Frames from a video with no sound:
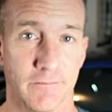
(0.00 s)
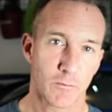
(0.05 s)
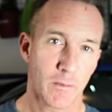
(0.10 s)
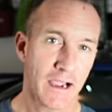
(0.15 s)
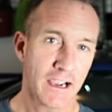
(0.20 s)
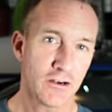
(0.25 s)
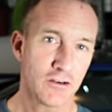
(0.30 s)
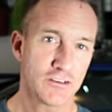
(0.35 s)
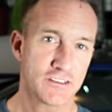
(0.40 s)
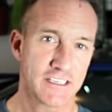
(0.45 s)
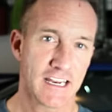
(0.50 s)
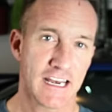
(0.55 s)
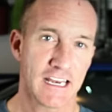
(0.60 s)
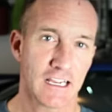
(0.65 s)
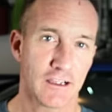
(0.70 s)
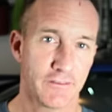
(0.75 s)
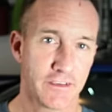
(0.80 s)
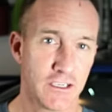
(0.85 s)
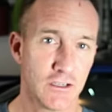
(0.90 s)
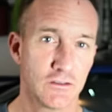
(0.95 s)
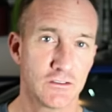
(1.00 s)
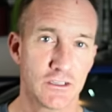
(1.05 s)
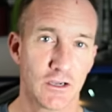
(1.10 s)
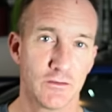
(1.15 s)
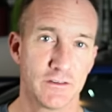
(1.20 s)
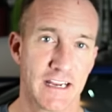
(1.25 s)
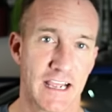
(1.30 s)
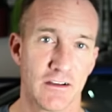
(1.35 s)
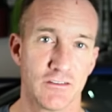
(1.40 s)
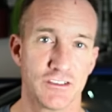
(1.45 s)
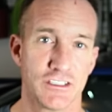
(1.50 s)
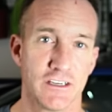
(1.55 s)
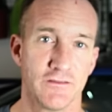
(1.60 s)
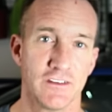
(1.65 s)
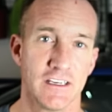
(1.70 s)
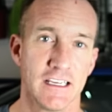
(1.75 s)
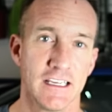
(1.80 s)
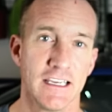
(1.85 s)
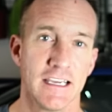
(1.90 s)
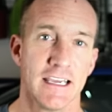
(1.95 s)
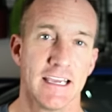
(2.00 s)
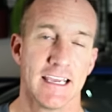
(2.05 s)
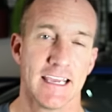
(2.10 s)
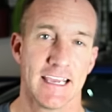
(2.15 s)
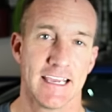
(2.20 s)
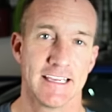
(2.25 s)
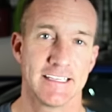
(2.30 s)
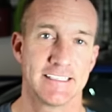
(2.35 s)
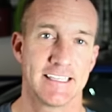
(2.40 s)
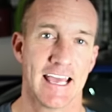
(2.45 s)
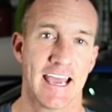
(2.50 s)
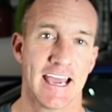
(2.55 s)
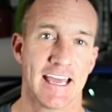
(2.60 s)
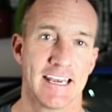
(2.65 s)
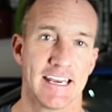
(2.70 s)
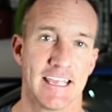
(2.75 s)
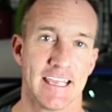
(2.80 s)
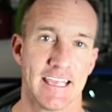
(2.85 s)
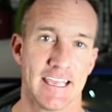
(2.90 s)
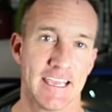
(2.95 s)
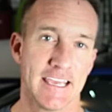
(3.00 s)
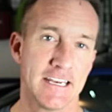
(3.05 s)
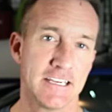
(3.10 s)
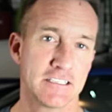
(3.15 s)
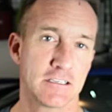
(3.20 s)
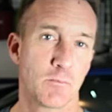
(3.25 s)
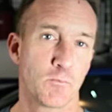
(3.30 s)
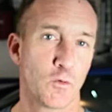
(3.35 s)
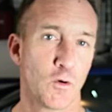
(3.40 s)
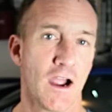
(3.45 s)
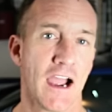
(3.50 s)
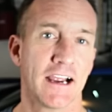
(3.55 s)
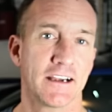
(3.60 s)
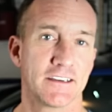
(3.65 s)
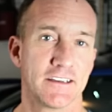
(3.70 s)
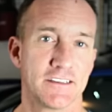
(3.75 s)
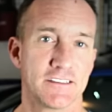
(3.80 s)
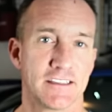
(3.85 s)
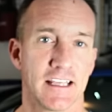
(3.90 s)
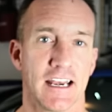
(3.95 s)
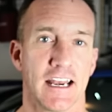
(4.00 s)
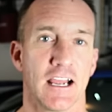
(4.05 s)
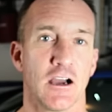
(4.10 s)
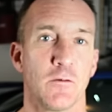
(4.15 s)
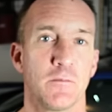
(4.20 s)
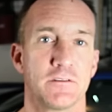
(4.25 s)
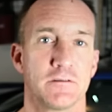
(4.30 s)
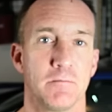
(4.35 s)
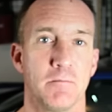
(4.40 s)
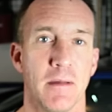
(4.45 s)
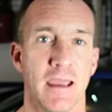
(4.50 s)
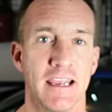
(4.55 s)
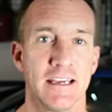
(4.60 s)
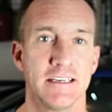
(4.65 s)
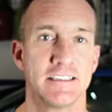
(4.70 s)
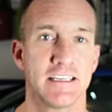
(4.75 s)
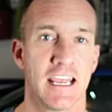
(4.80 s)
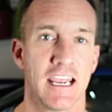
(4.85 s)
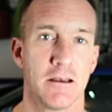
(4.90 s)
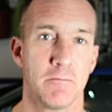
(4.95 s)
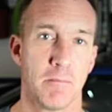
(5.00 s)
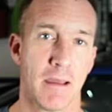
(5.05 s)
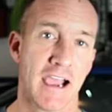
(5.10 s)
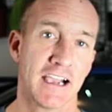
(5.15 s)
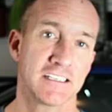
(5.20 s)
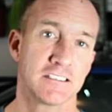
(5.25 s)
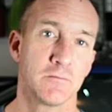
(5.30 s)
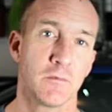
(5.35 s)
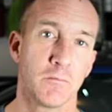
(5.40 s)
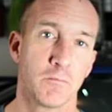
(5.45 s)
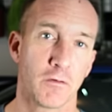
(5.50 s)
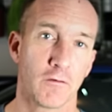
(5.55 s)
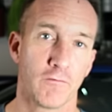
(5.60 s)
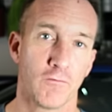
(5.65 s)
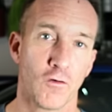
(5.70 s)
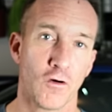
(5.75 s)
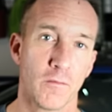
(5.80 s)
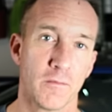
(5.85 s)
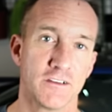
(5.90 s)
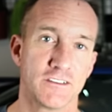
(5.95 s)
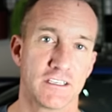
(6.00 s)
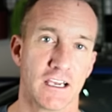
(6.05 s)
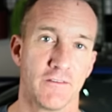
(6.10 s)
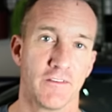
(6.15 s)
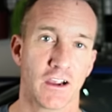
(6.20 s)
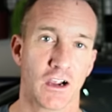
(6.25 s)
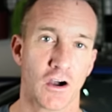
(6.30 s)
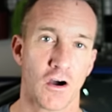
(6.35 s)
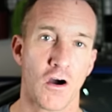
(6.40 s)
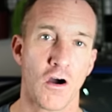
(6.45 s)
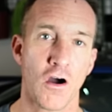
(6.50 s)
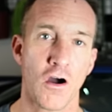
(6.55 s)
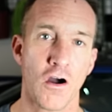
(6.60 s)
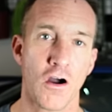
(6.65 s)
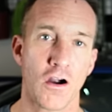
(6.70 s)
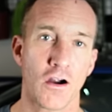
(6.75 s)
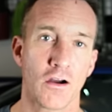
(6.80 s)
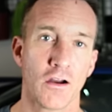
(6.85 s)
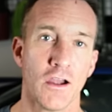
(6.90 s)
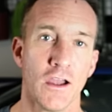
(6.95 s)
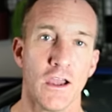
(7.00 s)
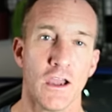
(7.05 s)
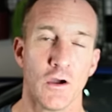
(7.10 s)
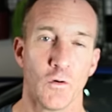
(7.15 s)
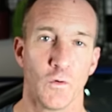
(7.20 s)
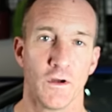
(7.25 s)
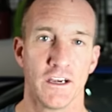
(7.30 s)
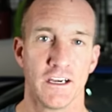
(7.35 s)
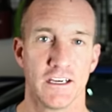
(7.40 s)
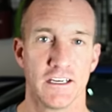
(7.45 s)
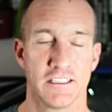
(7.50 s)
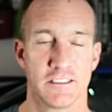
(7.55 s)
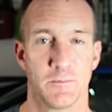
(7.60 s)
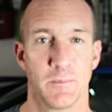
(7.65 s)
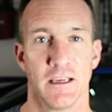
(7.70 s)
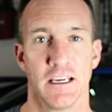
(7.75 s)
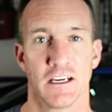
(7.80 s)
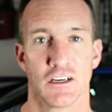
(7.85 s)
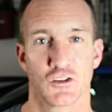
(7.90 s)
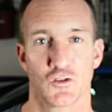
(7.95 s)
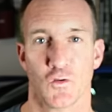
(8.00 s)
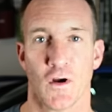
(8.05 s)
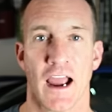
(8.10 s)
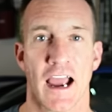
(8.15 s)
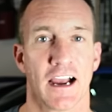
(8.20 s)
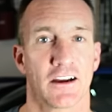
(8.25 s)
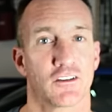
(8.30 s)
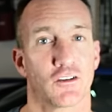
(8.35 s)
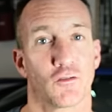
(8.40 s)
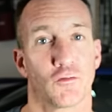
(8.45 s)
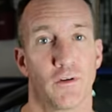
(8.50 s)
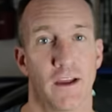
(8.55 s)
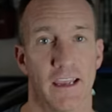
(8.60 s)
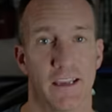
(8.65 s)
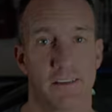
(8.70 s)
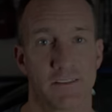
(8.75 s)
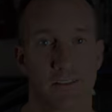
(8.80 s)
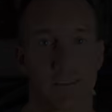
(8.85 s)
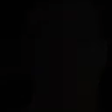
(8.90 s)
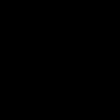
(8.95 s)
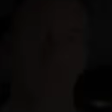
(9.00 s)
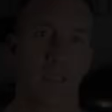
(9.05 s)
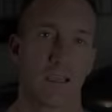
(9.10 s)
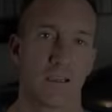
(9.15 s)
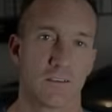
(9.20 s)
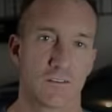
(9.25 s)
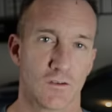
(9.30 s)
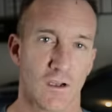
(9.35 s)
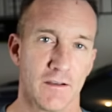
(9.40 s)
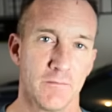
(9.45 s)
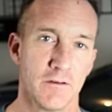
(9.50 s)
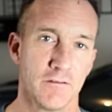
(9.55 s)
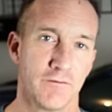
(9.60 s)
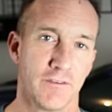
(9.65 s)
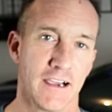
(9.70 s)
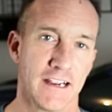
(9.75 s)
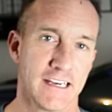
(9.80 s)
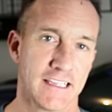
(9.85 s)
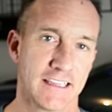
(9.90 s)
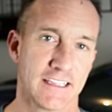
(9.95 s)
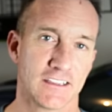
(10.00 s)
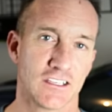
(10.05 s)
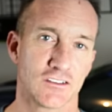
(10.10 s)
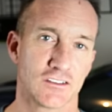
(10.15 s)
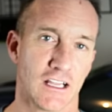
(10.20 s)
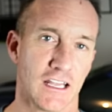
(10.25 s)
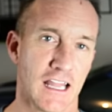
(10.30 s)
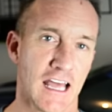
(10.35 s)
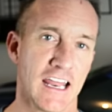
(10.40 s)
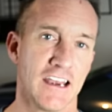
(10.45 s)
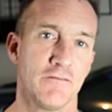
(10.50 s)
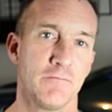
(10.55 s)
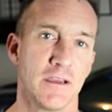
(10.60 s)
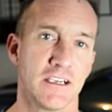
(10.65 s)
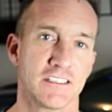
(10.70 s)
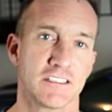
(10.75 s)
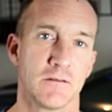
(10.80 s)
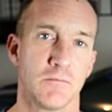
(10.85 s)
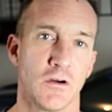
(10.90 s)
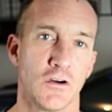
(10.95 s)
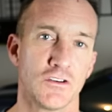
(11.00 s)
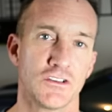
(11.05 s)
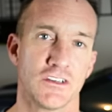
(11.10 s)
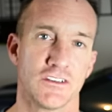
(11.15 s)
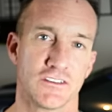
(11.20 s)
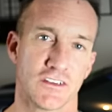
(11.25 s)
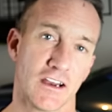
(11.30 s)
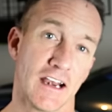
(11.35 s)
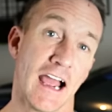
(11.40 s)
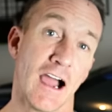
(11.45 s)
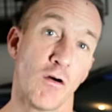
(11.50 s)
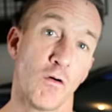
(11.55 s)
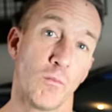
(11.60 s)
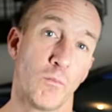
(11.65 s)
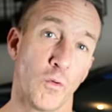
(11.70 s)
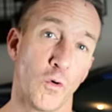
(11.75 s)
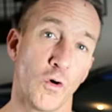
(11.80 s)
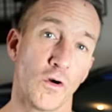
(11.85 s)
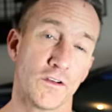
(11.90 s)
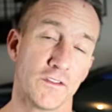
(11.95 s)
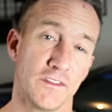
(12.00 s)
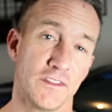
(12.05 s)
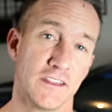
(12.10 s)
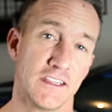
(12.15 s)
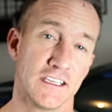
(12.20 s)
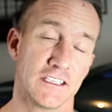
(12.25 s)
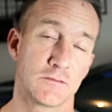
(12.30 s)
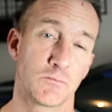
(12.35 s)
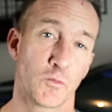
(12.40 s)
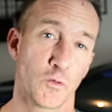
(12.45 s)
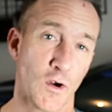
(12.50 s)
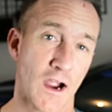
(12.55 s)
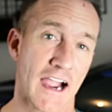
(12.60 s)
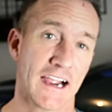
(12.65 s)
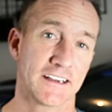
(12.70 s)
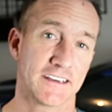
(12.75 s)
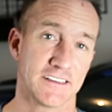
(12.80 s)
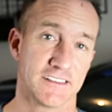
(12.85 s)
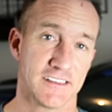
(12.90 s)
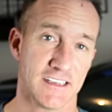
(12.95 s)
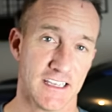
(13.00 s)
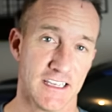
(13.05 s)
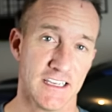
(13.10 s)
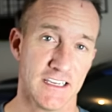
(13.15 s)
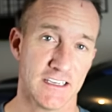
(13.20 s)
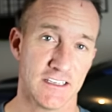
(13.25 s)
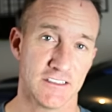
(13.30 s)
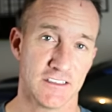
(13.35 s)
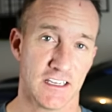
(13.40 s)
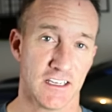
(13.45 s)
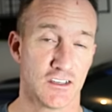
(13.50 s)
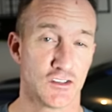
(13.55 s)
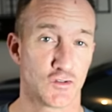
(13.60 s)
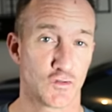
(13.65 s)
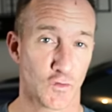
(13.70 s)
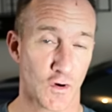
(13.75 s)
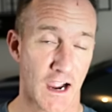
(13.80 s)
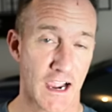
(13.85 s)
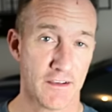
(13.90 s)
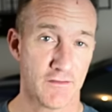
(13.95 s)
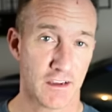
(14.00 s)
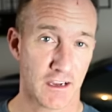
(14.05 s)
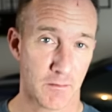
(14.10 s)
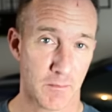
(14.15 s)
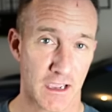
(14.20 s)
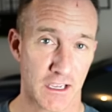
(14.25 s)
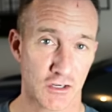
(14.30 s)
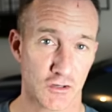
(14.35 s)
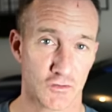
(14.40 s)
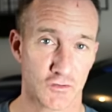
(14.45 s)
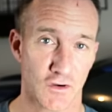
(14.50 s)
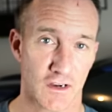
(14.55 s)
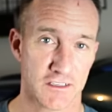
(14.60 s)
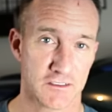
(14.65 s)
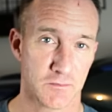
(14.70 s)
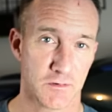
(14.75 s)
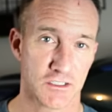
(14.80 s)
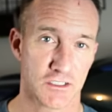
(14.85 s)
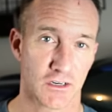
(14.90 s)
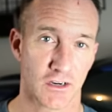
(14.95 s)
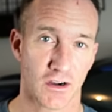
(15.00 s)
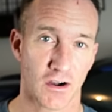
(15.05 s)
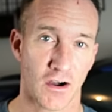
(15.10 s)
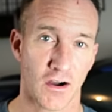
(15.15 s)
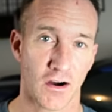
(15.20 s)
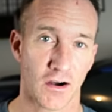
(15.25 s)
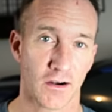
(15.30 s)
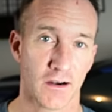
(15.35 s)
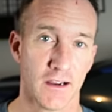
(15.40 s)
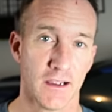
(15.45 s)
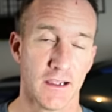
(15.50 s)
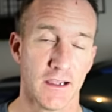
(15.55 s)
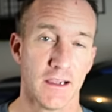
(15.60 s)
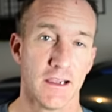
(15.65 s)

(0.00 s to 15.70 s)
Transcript: So my understanding of heel-toe downshifting is that it is a practice that helps maintain maximum performance of a car when it is being tracked or raced. So I've been finding that there's a lot of mixed emotions on how important this practice is in driving a manual transmission car.